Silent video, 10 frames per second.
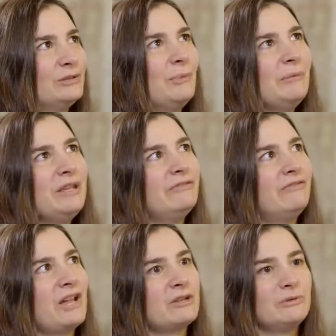so maybe
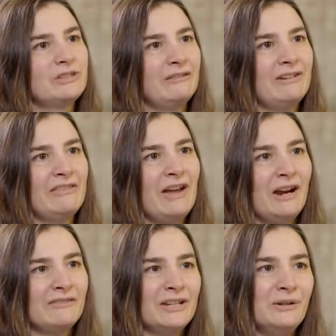Flash was kind of like the
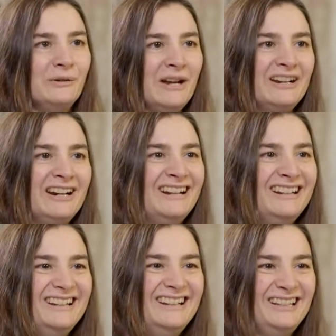Art Deco era,
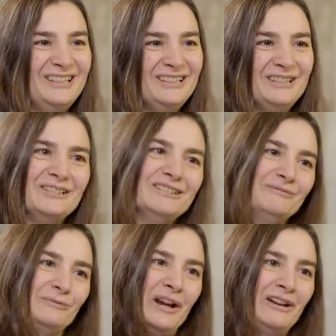and
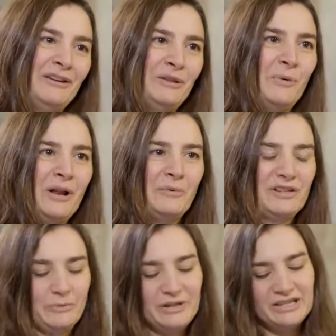we're now in the Wild
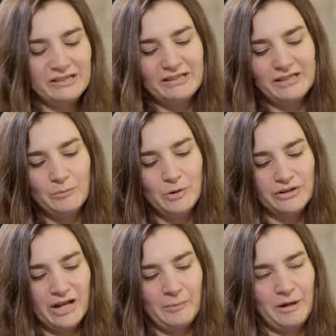West. We just need some more
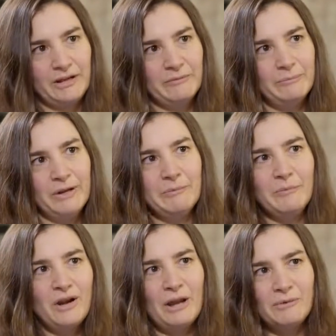time and give maybe
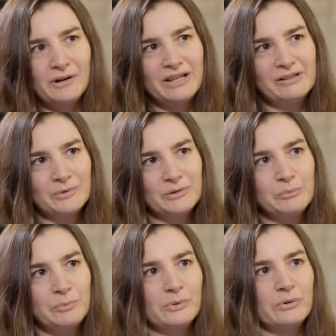more libraries, more
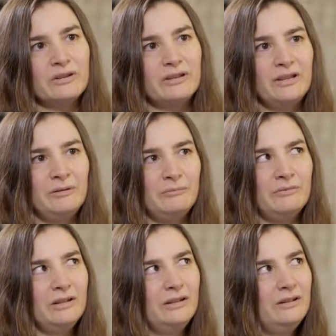support, and
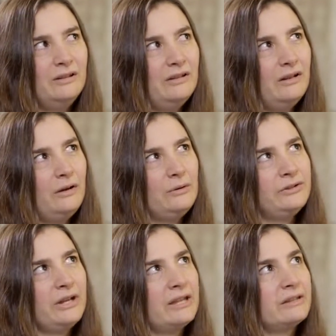
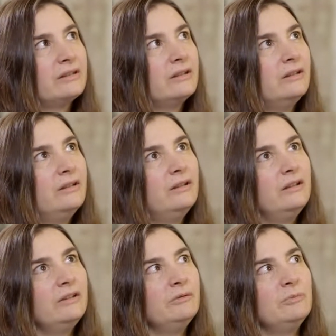also, I guess,
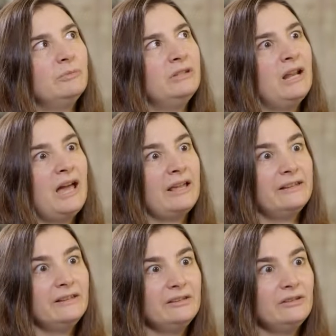giving people the
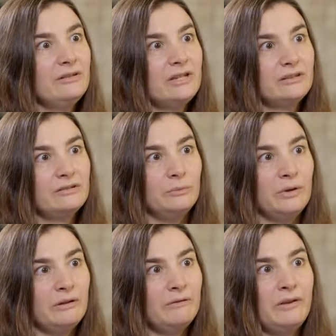license to just do
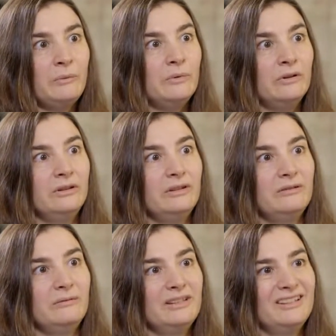whatever they want.
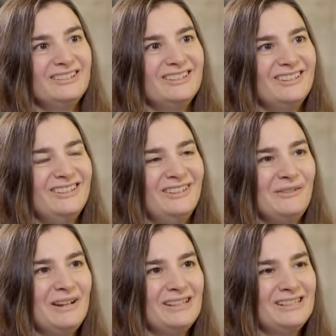Because
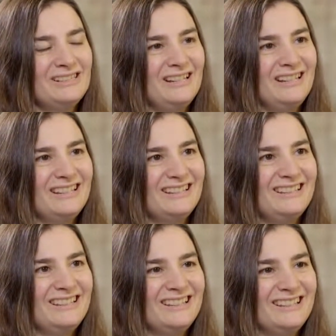otherwise, it's like
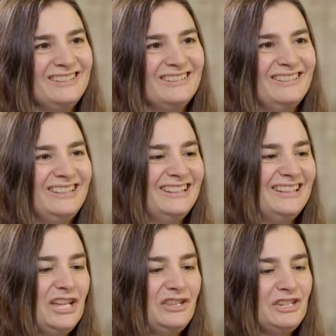the
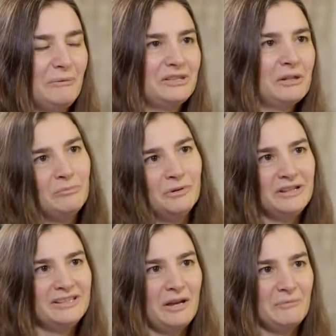JavaScript
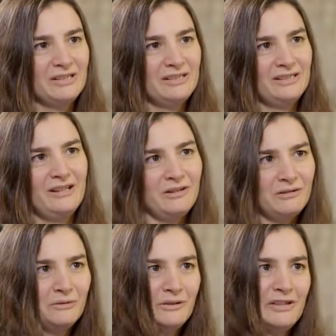police comes and says like,
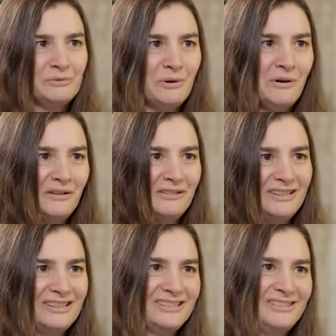you're doing this wrong.
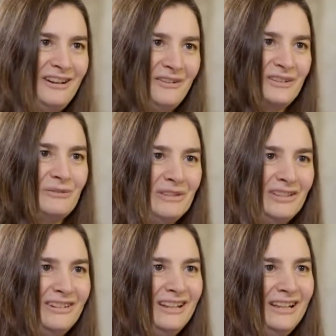This is not how it should be done.